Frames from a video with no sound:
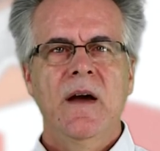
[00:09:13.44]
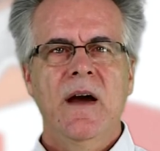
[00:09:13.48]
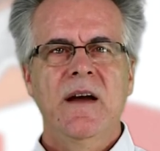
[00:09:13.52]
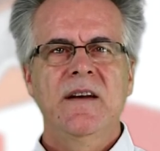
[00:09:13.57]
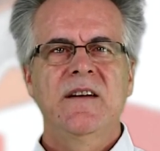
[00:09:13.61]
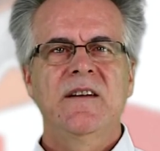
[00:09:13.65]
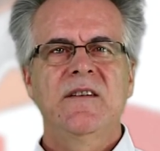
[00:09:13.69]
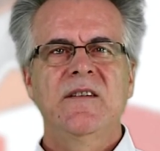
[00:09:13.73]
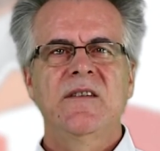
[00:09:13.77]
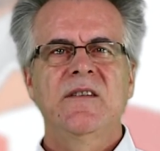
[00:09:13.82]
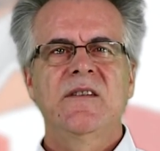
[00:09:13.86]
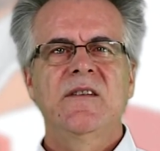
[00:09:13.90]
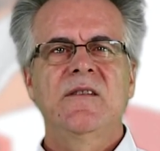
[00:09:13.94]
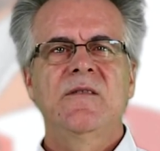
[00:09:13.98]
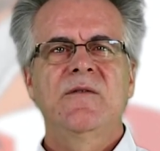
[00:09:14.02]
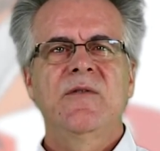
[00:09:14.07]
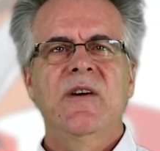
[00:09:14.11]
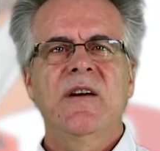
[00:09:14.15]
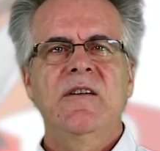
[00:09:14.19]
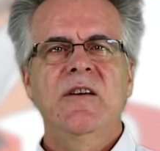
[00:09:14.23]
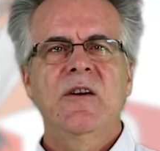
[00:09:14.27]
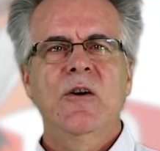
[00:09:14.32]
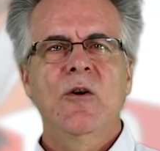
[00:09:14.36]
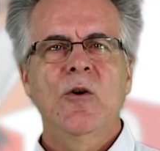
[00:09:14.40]
And it is this
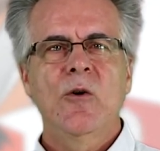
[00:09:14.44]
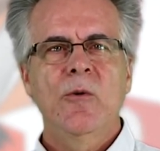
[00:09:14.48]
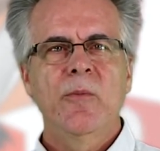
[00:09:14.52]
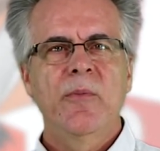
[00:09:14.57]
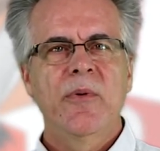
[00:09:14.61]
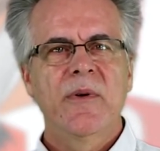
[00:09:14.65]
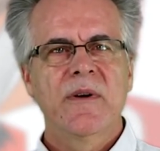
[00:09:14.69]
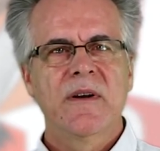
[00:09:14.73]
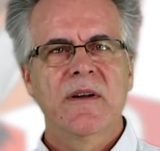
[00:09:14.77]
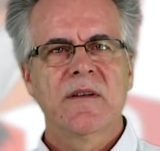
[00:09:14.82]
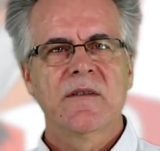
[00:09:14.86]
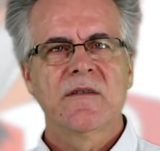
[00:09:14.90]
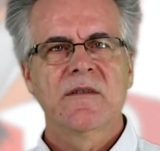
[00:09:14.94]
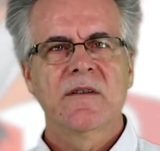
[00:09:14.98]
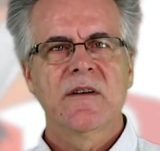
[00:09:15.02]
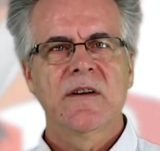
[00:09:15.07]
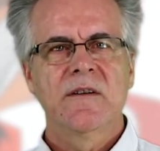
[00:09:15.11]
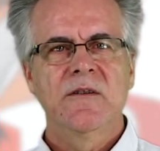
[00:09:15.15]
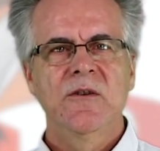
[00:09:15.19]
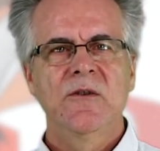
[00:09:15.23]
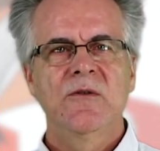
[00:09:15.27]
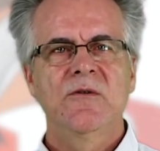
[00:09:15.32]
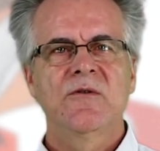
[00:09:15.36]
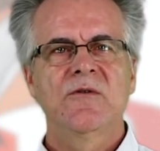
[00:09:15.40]
very openness
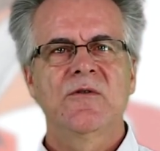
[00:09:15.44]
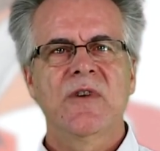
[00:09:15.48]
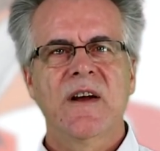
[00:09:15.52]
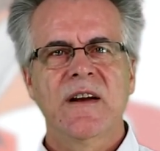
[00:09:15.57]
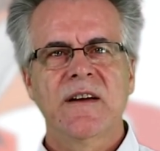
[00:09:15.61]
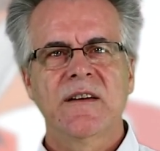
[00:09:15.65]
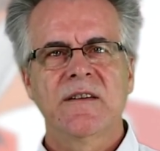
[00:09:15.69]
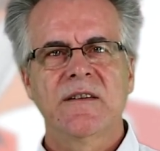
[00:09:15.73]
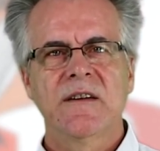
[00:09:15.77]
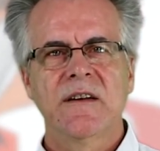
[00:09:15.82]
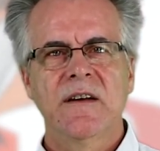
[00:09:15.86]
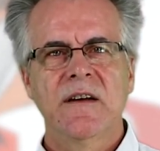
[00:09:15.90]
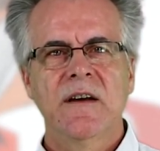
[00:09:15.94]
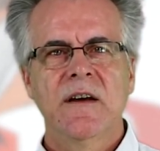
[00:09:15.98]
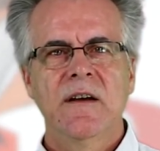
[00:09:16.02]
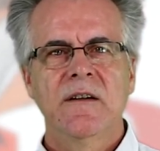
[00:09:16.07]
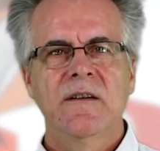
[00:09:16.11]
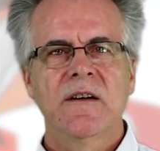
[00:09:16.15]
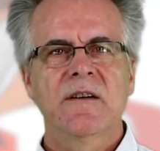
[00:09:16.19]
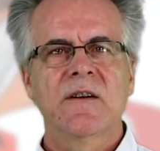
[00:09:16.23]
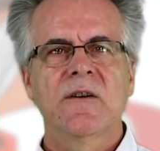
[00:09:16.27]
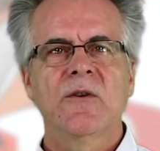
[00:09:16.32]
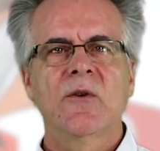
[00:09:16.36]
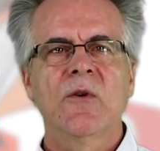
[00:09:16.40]
and neutrality
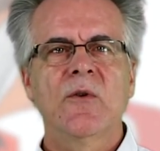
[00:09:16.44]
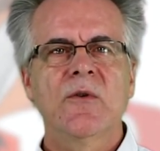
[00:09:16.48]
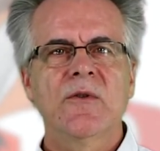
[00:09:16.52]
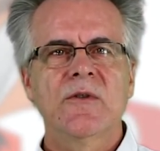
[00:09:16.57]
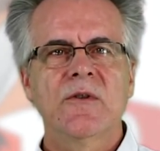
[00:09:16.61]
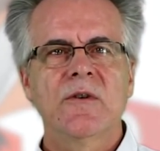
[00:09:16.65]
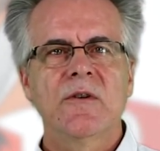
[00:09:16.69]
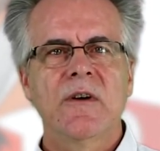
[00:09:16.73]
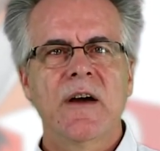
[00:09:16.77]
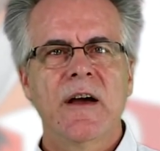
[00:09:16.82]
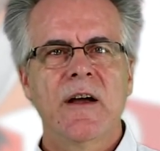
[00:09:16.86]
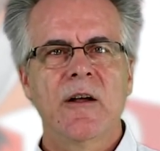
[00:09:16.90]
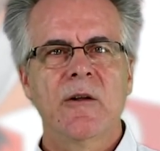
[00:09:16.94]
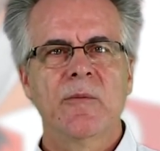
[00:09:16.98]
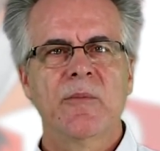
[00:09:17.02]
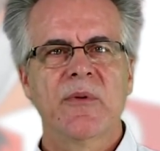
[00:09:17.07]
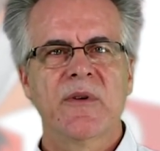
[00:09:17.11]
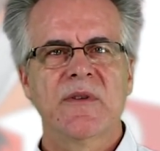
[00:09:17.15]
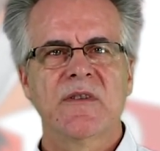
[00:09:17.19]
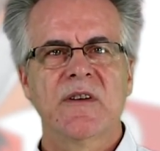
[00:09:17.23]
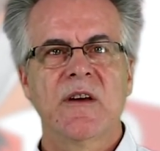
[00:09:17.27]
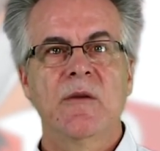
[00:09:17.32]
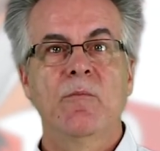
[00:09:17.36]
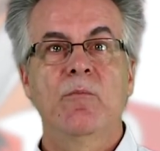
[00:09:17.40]
that can also help
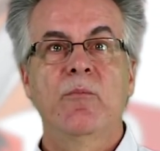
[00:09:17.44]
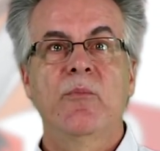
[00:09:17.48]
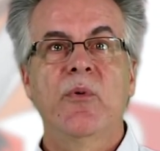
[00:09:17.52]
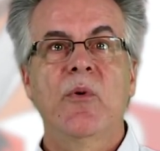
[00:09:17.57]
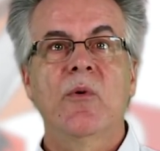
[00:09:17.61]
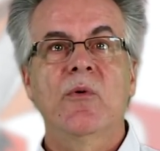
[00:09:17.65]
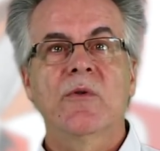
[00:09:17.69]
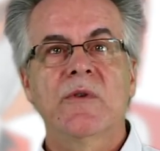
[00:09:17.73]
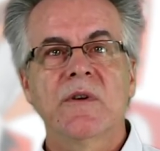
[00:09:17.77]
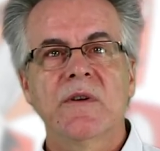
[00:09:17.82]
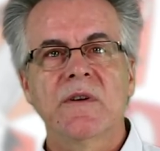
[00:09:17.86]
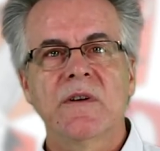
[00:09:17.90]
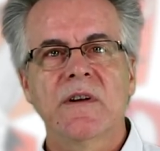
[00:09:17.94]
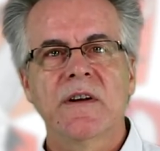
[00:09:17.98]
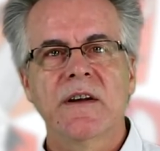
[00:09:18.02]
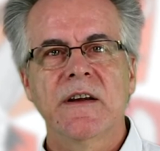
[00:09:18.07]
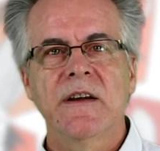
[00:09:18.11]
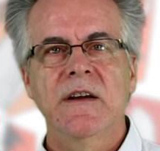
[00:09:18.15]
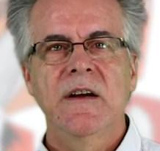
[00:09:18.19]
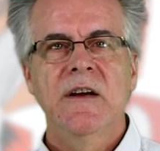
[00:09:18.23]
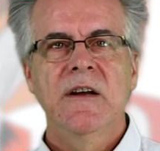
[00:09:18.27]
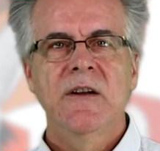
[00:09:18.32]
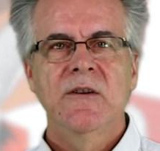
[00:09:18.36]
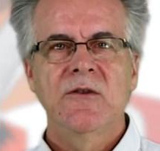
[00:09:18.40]
us, importantly,